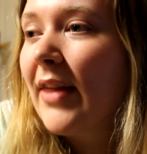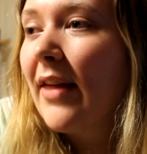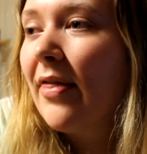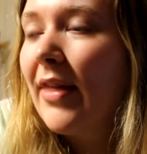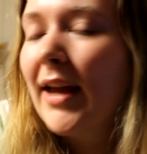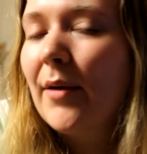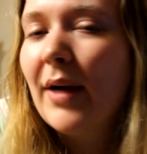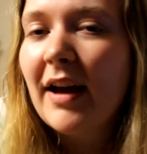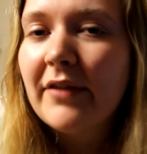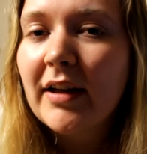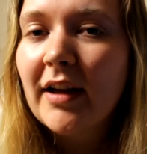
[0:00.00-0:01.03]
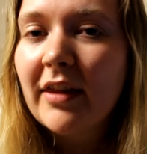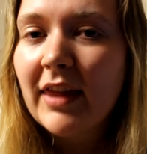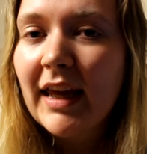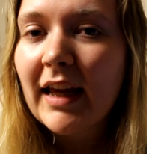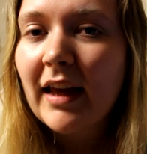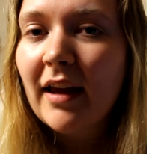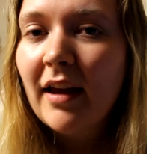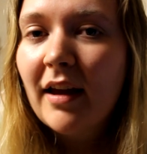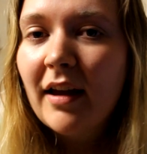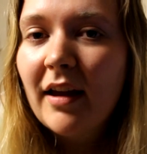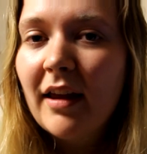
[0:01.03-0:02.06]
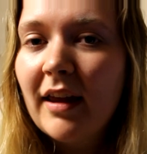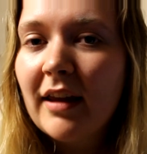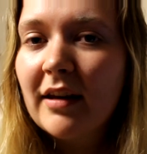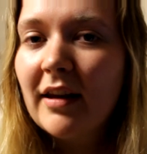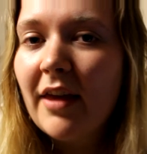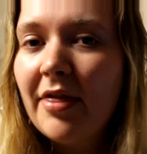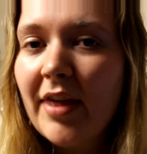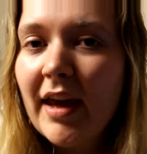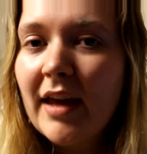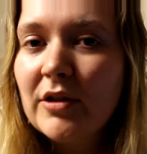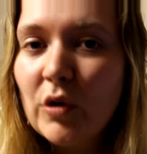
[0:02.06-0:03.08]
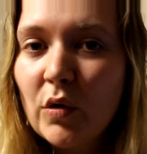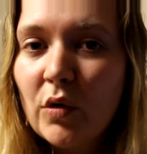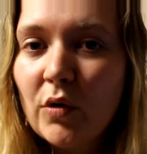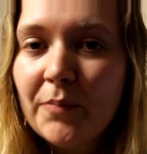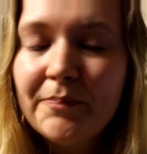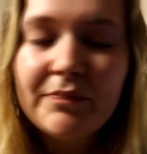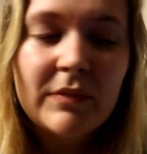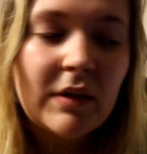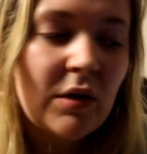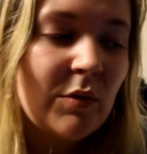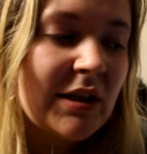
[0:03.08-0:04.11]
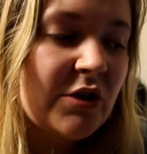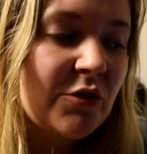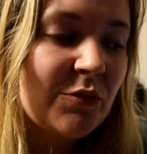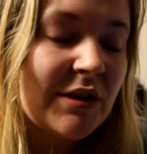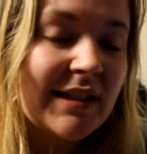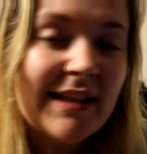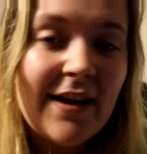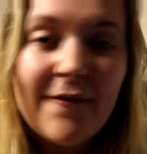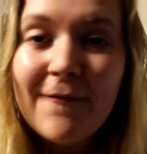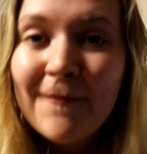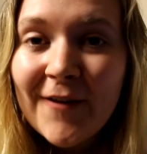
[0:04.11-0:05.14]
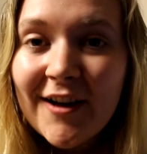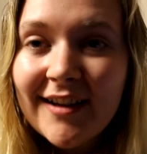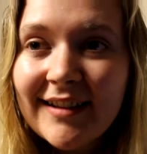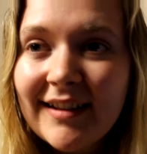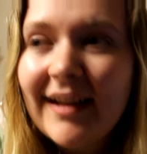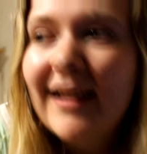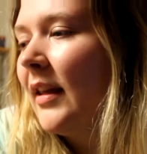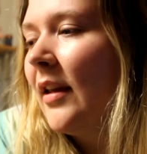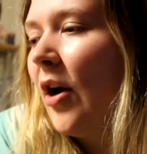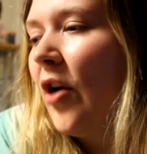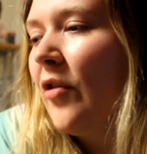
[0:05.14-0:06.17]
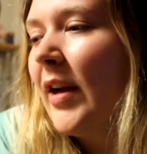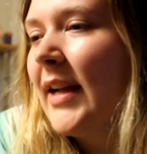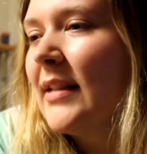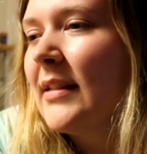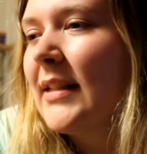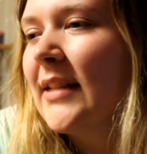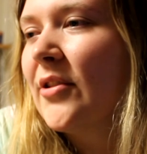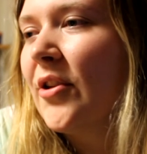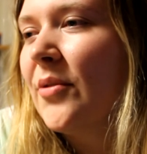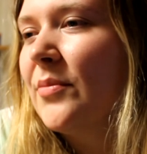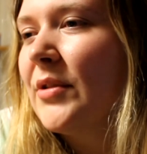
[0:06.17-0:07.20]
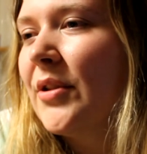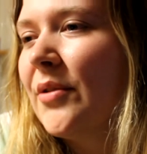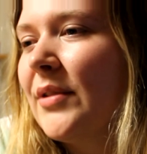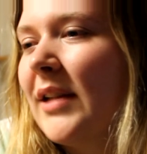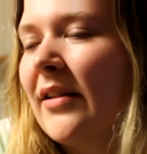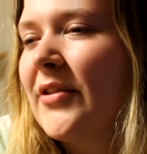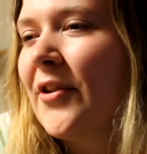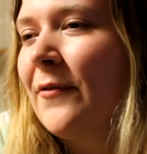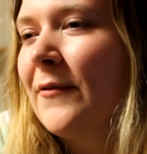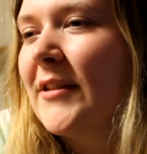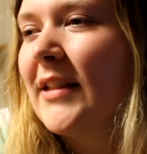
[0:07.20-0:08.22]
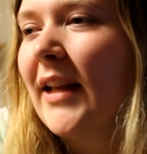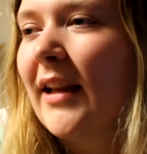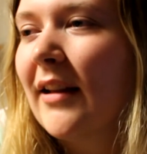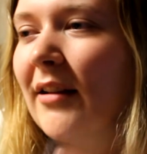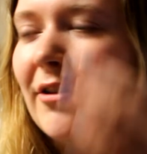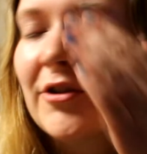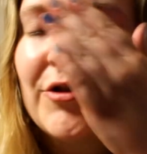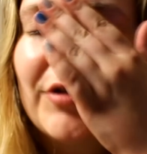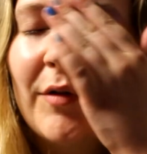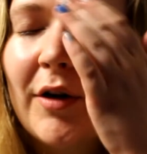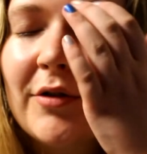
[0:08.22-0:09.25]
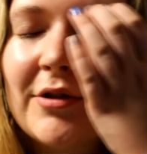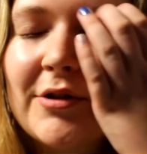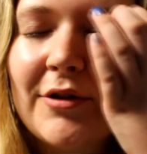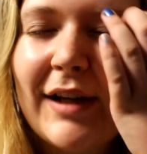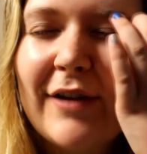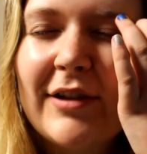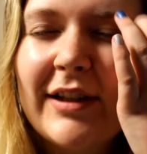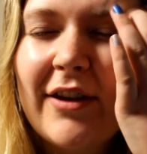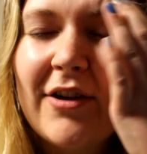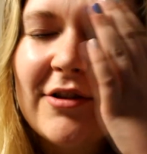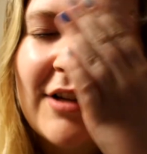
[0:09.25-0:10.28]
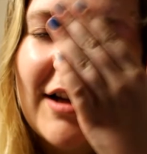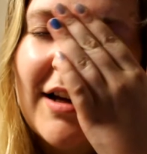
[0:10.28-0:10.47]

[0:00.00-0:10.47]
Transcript: then they were having a thing in their dorm, which was fun. The RAs did come to tell us off for singing Country Roads too loudly though,